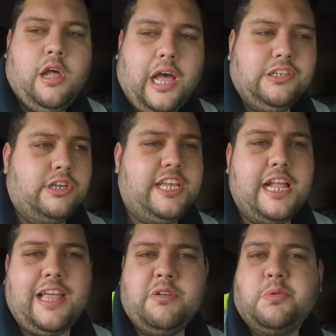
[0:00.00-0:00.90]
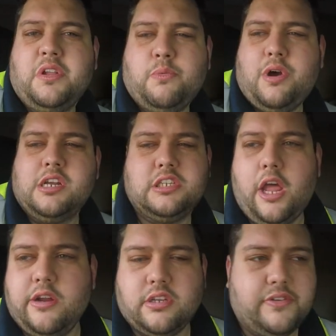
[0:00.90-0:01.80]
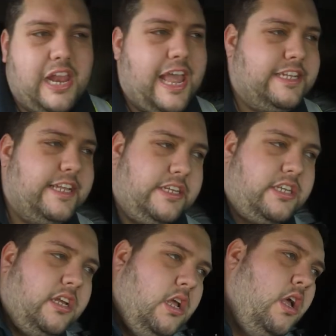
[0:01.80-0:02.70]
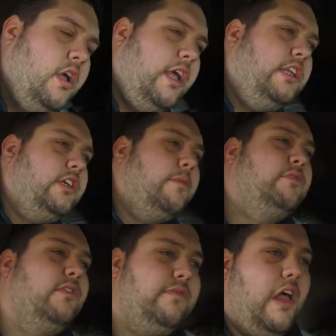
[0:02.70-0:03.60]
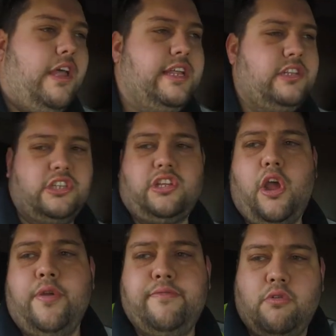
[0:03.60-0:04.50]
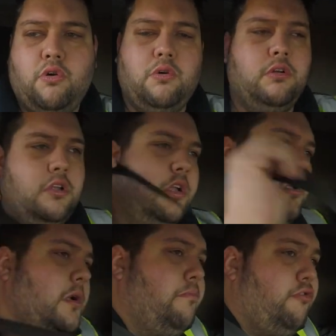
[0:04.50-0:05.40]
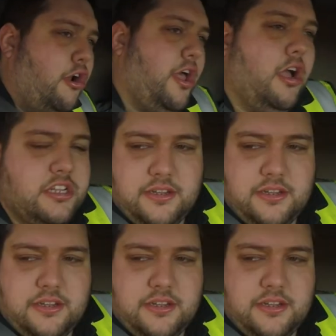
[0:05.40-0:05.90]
As I said, that was one of the worst loads I've collected in terms of like just overall product.